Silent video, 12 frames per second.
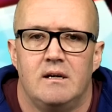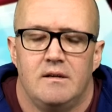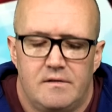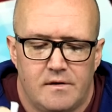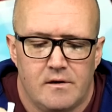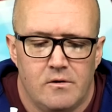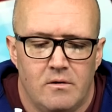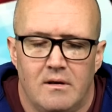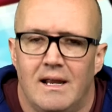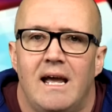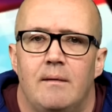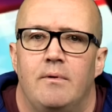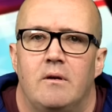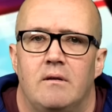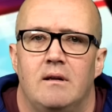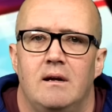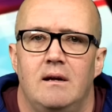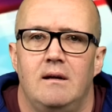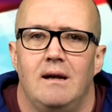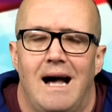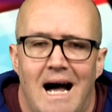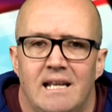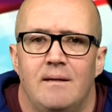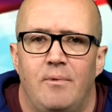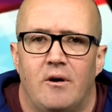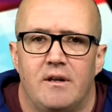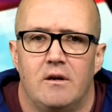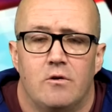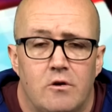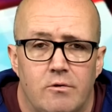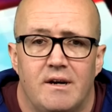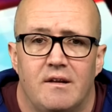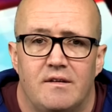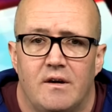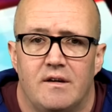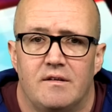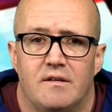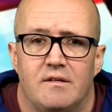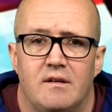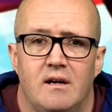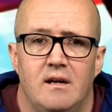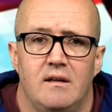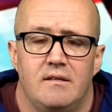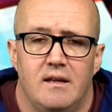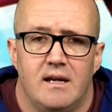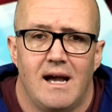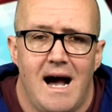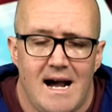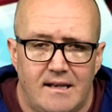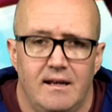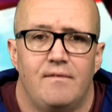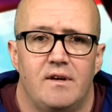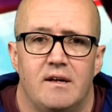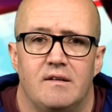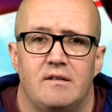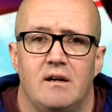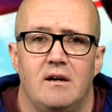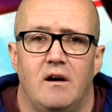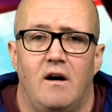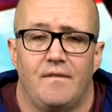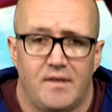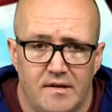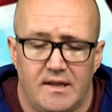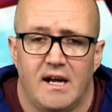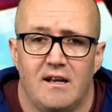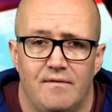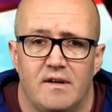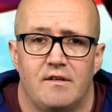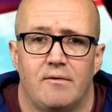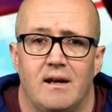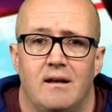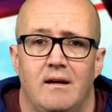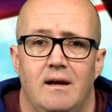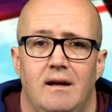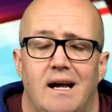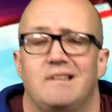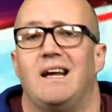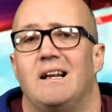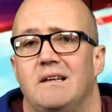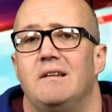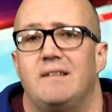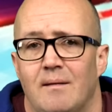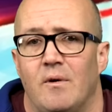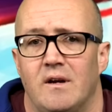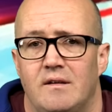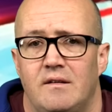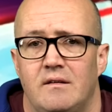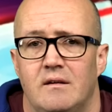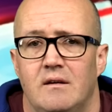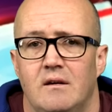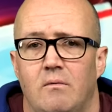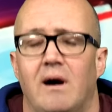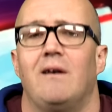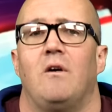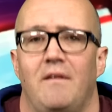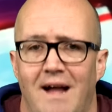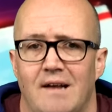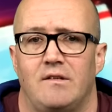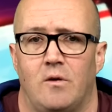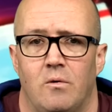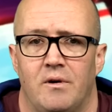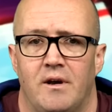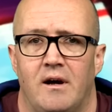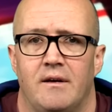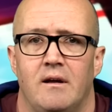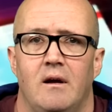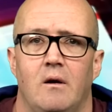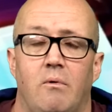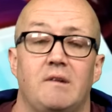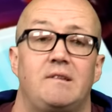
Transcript: to label anybody who criticises the activities of the State of Israel as anti Semites, while all of that's going on, what's